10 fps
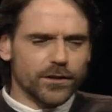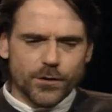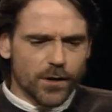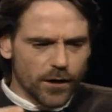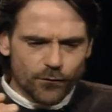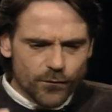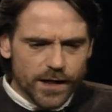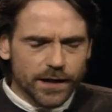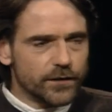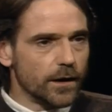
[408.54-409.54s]
and you can't
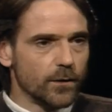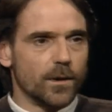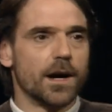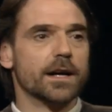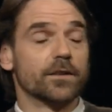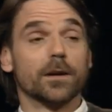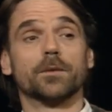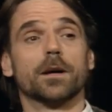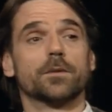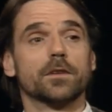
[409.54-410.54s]
really tell why, and
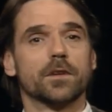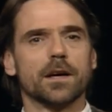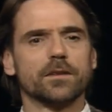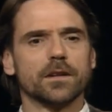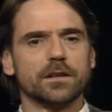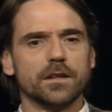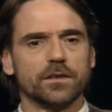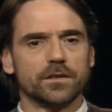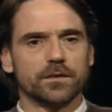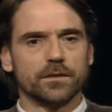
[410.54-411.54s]
sometimes it does, and
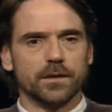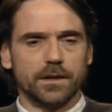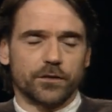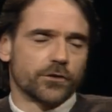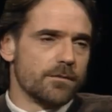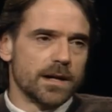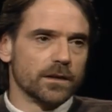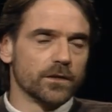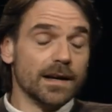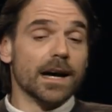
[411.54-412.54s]
it's
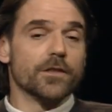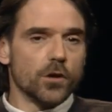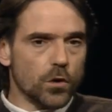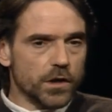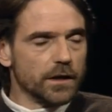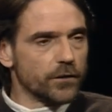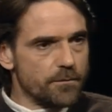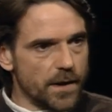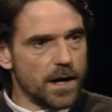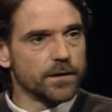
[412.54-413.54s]
tremendous. And the audience are
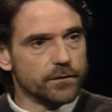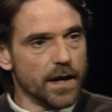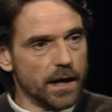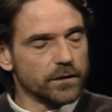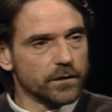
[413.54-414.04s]
part of that.